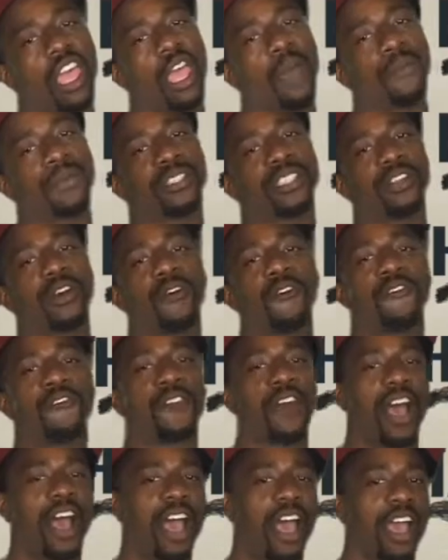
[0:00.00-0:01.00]
Episode
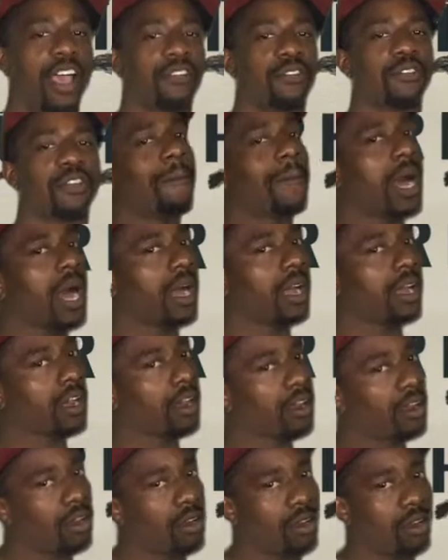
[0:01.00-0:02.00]
five, my
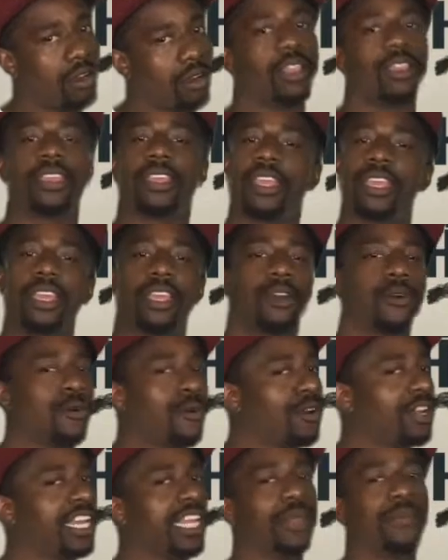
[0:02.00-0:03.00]
girl, the
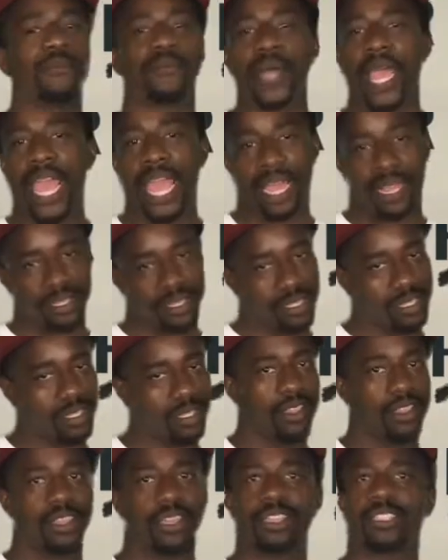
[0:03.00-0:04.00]
Courtney
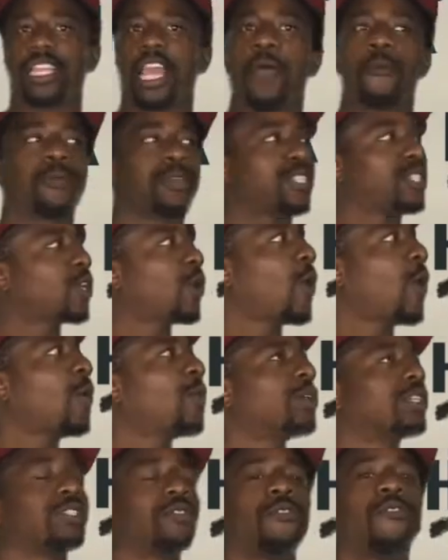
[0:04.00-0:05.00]
Banks. This episode
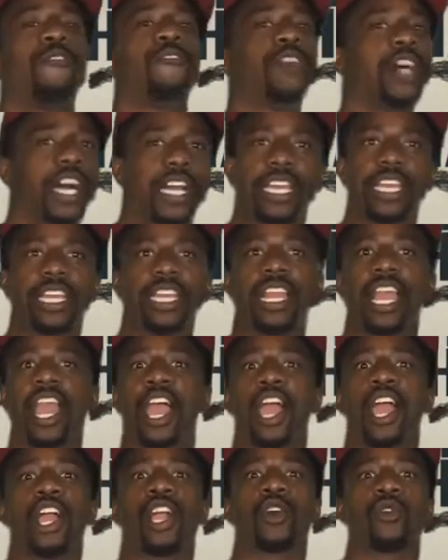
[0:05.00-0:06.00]
was fucking
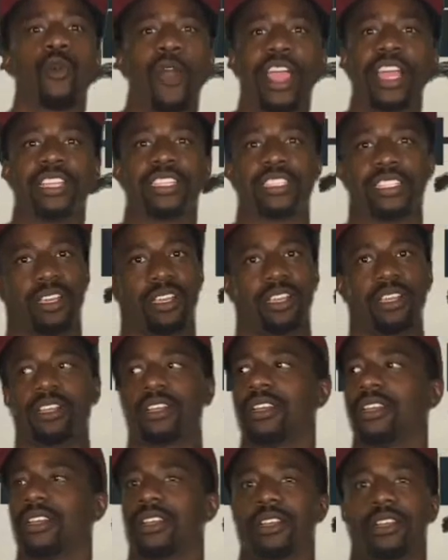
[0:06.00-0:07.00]
crazy.
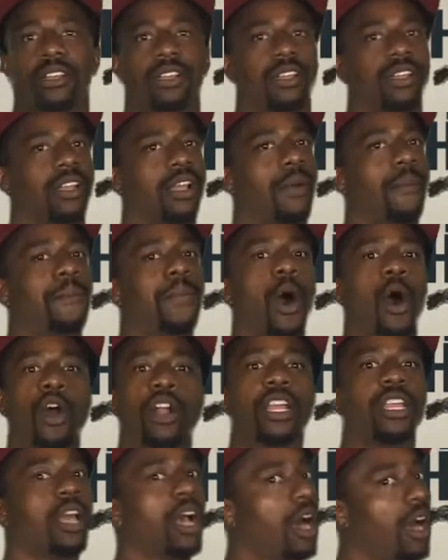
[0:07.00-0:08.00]
Party of the year.
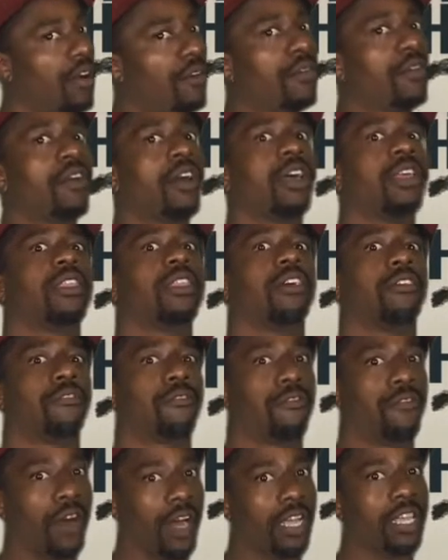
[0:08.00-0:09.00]
Party of the
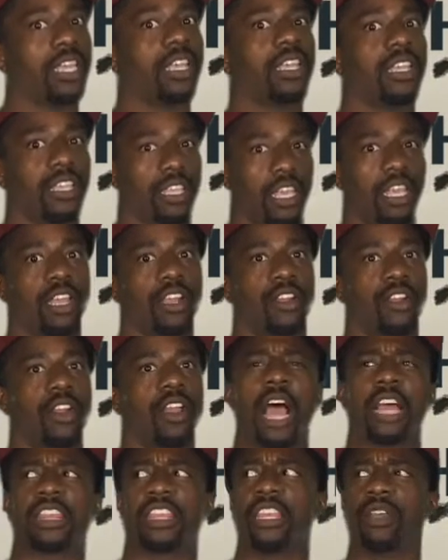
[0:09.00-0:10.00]
fucking year.
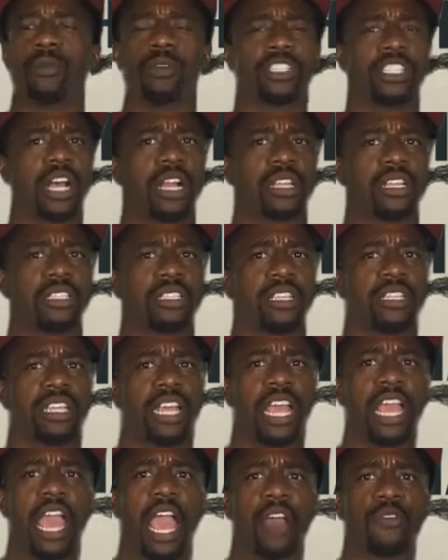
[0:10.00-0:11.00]
I think we shot this the
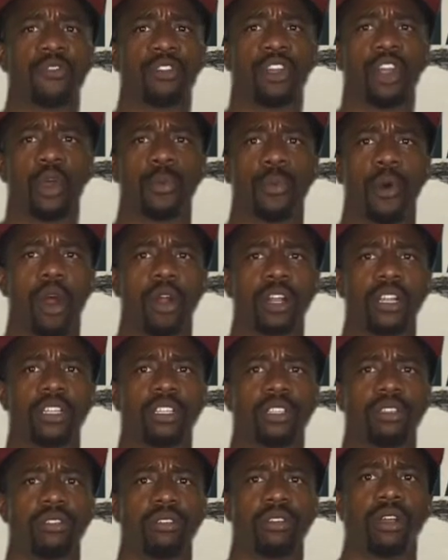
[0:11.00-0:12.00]
day after her party
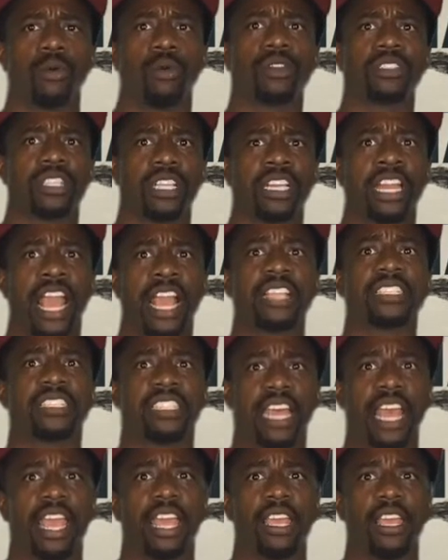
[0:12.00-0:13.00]
too. Was the next
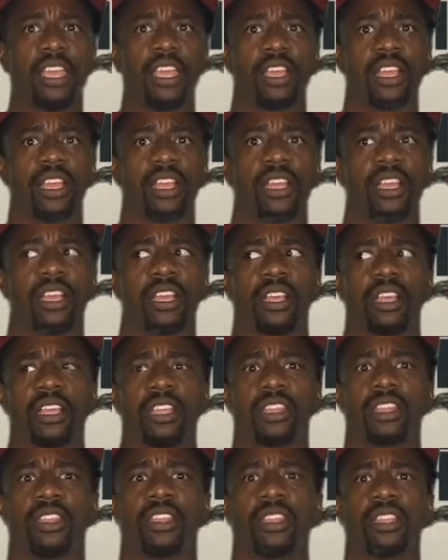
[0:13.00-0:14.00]
day? Pretty much. I
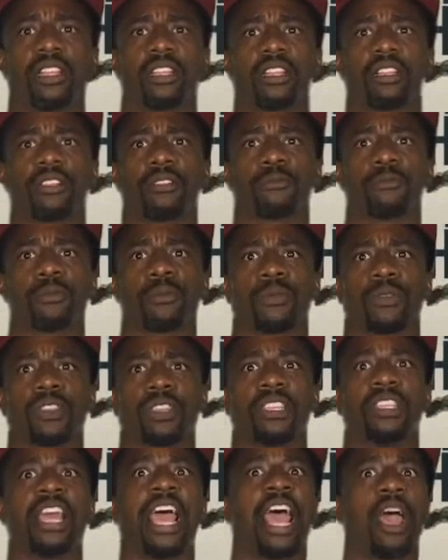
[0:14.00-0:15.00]
think it was, it was that week
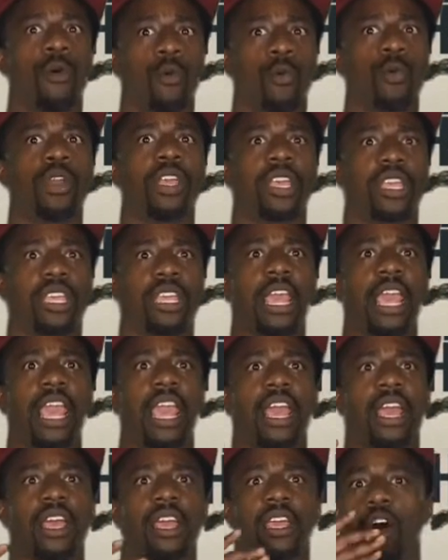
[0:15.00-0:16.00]
for sure. That week,
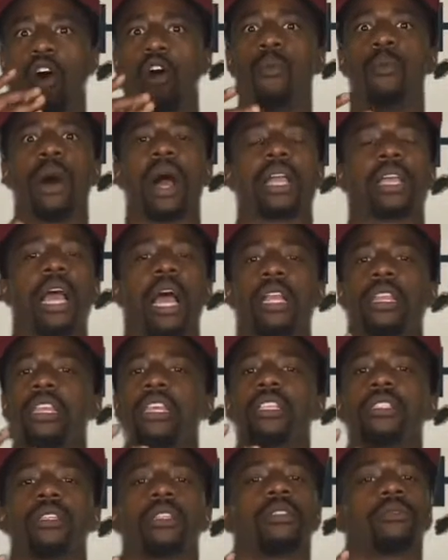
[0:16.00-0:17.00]
yeah. Oh my God,
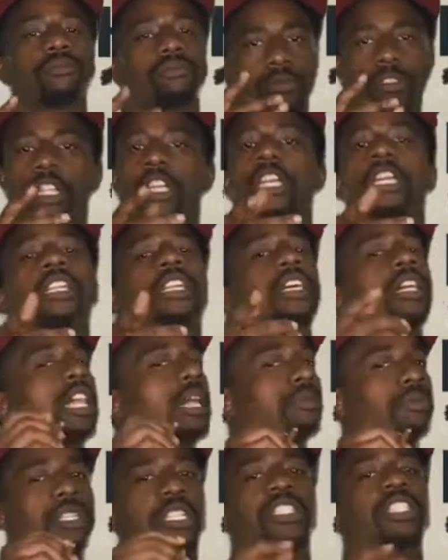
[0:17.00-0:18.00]
this, look at the
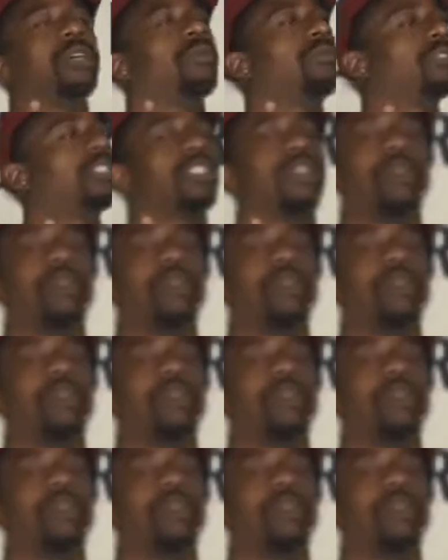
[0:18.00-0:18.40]
clips. This shit was